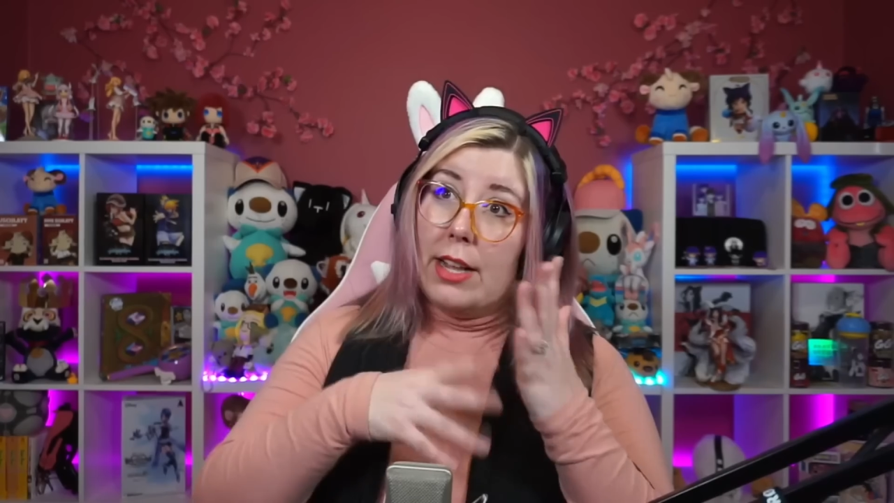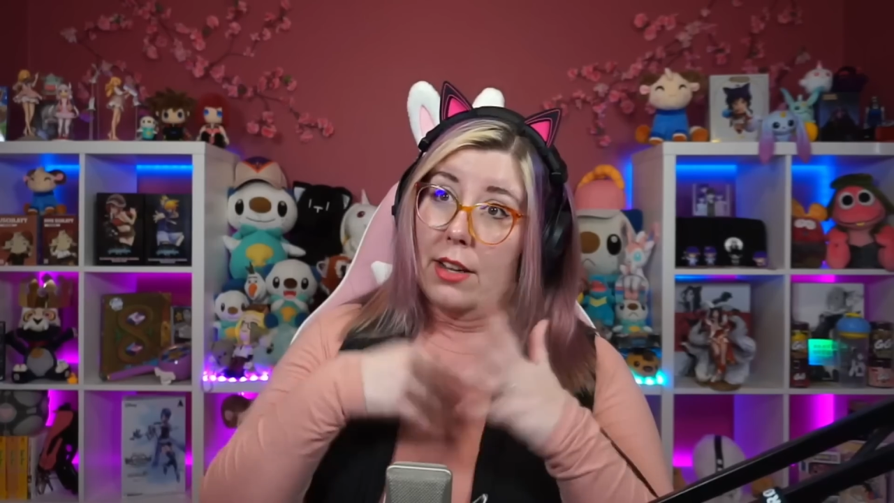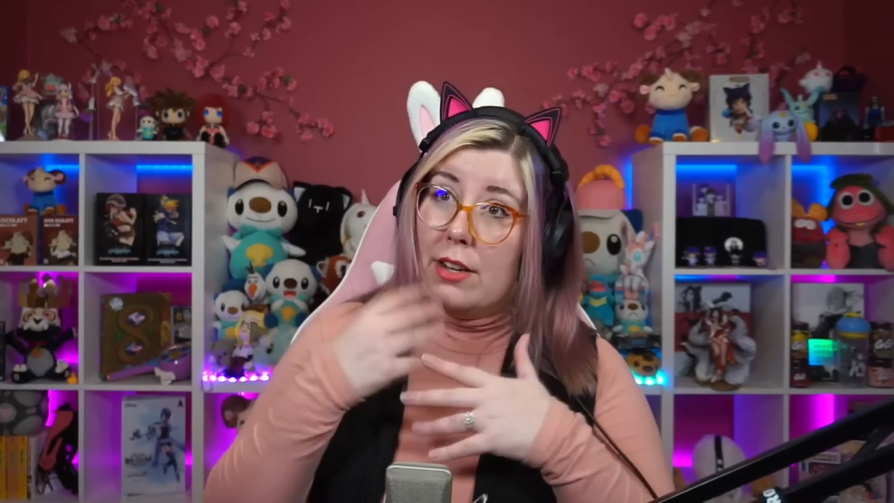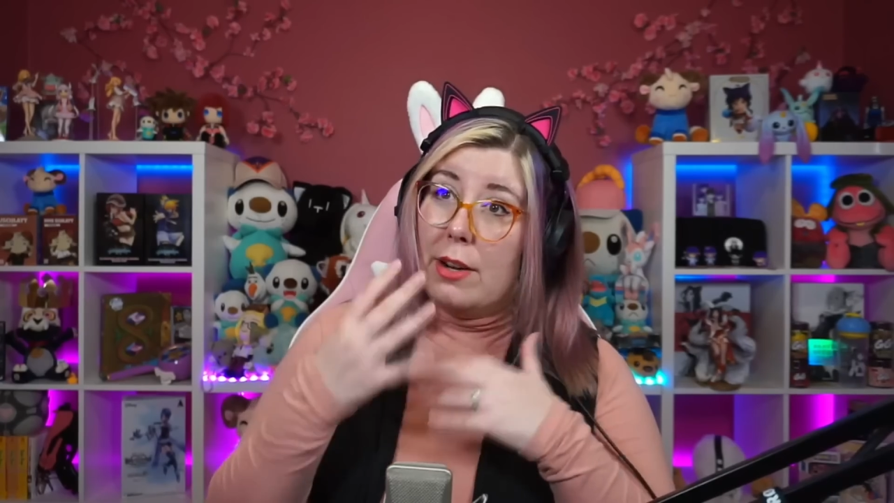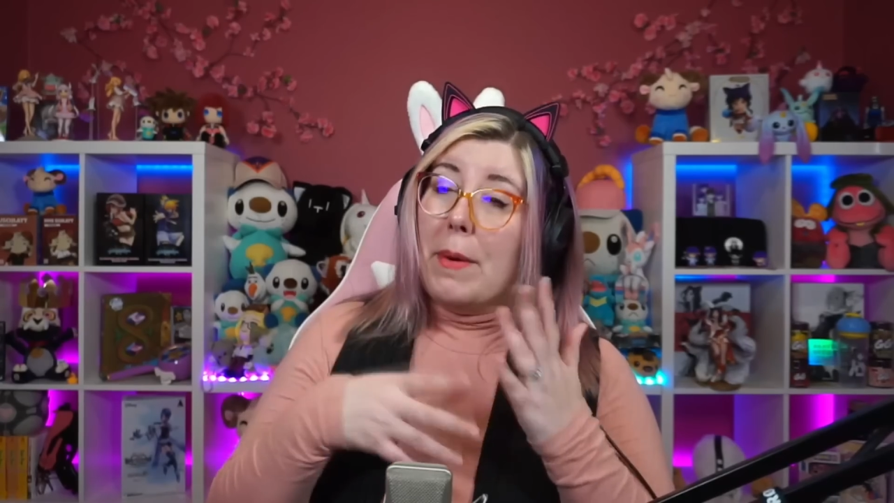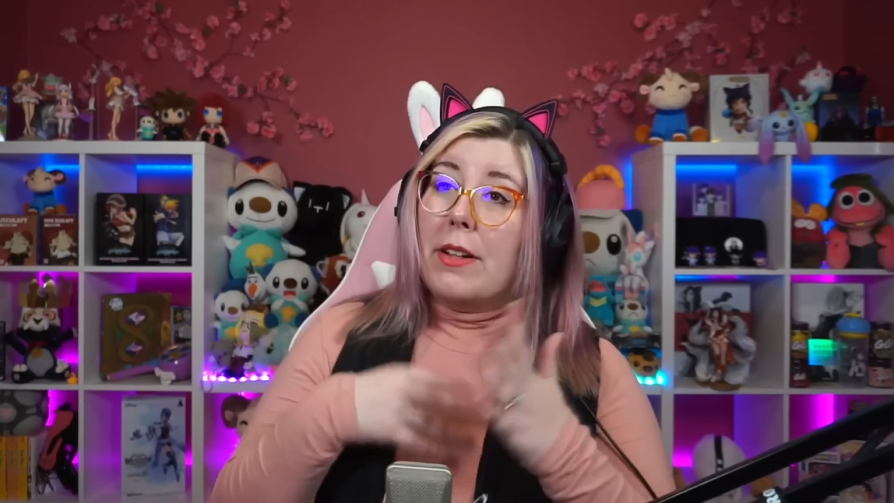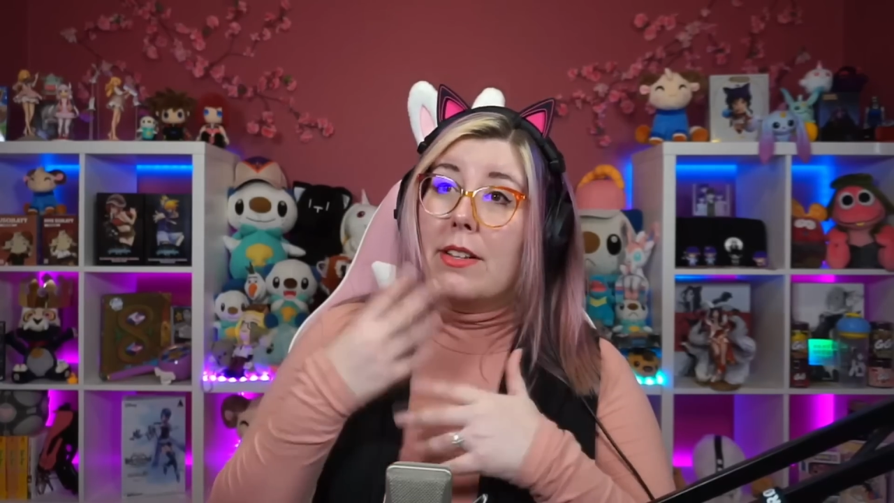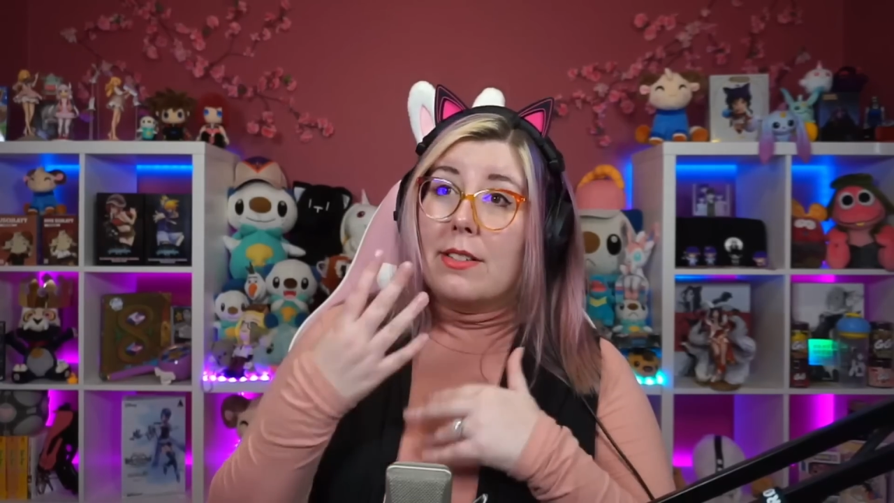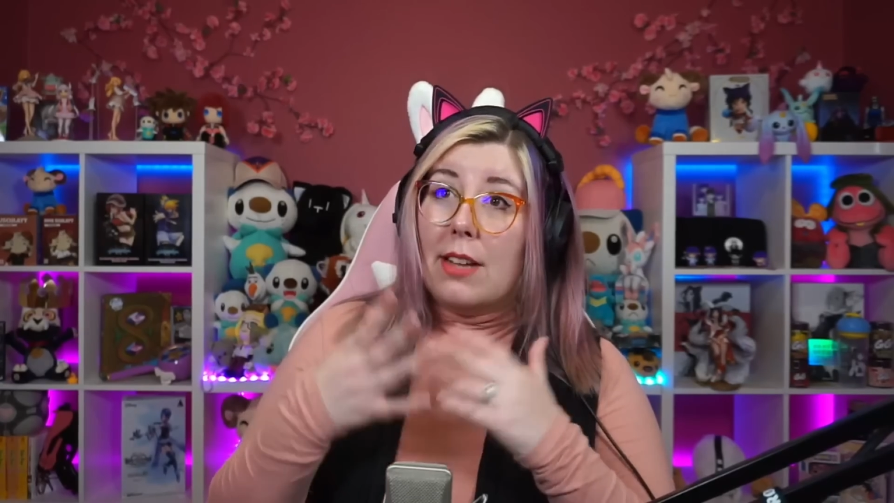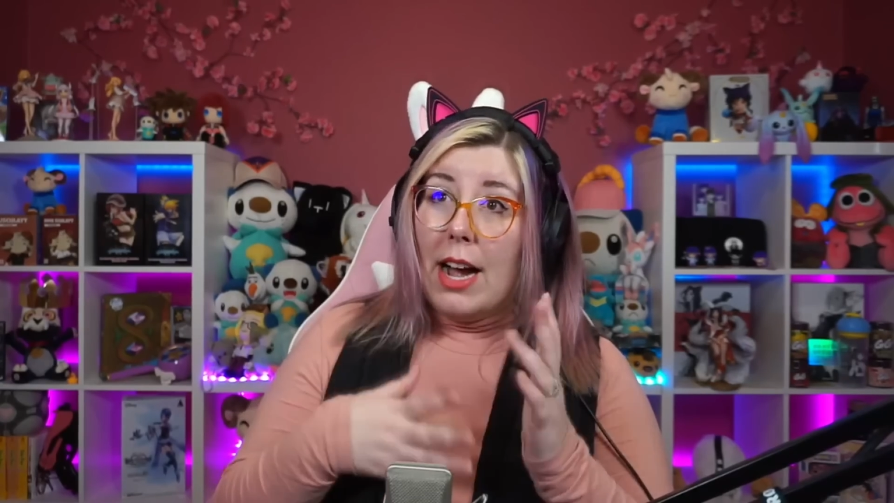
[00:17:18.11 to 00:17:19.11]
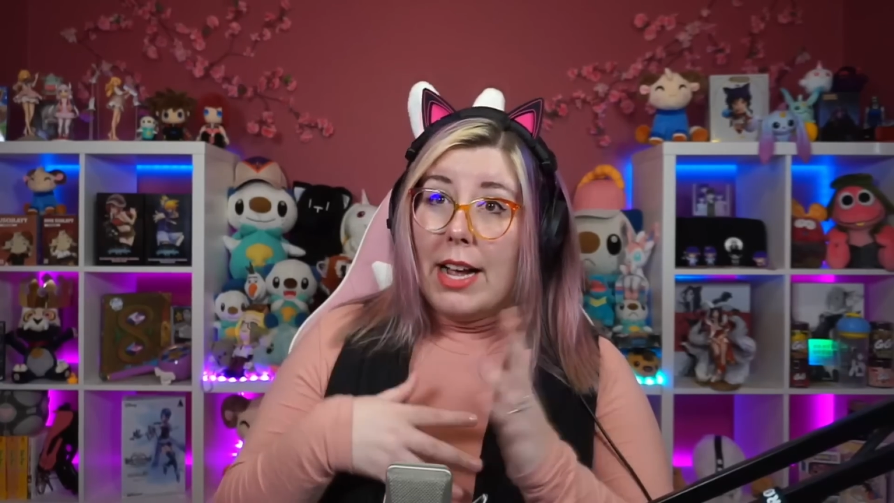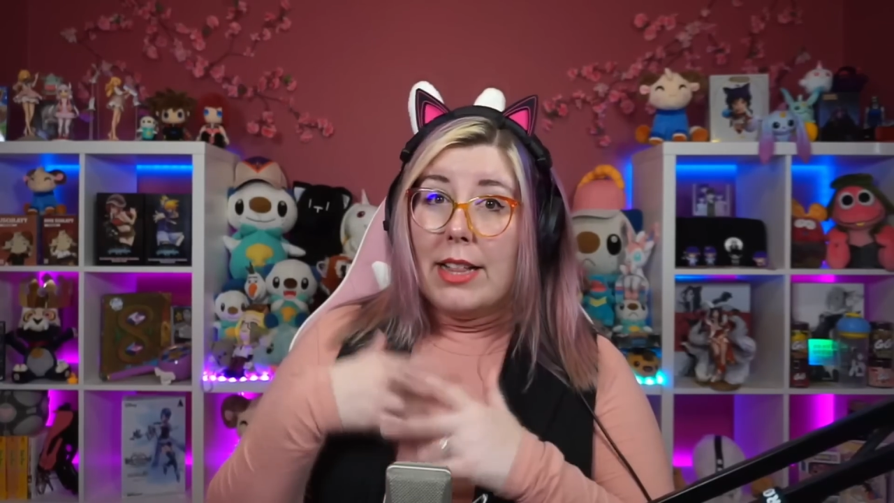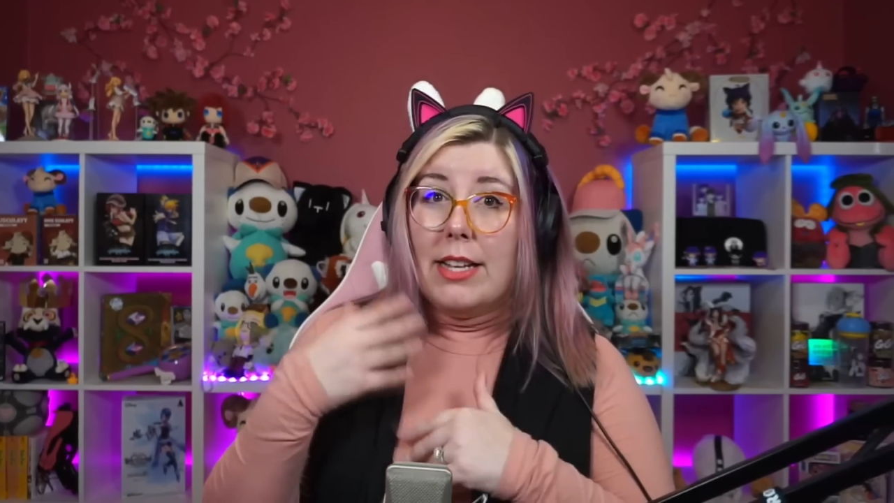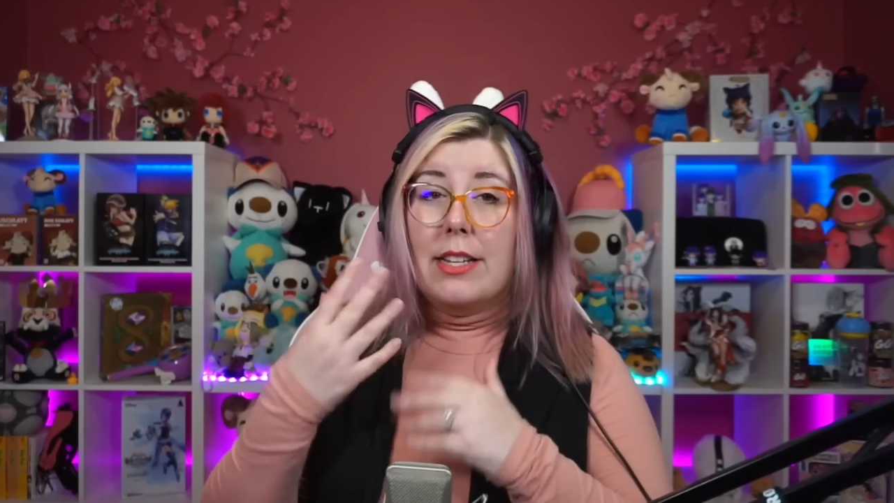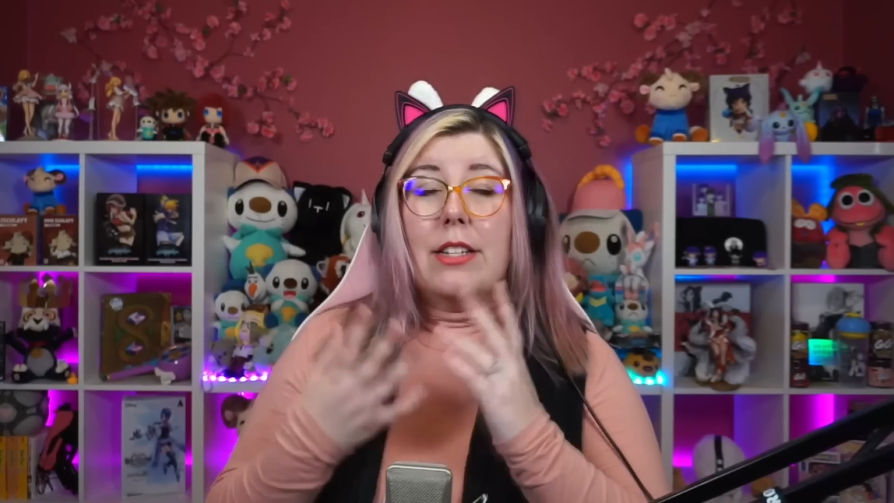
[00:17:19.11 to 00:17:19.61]
learn about this
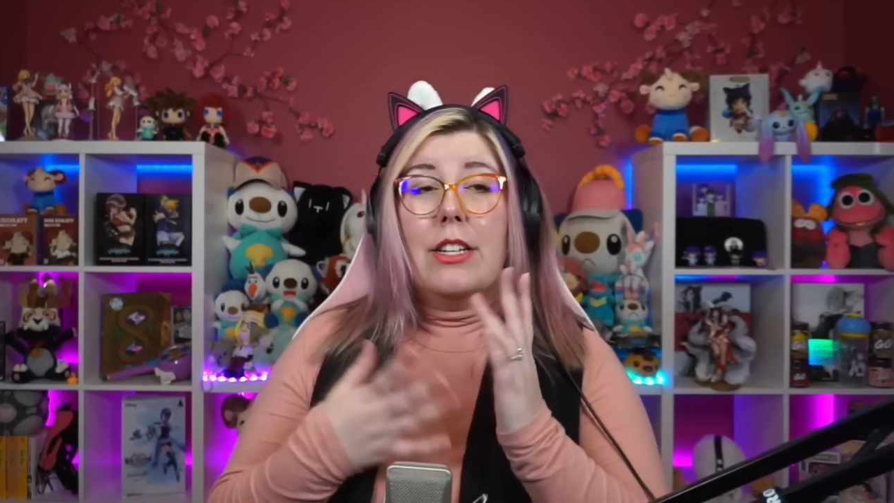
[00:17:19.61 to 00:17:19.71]
island.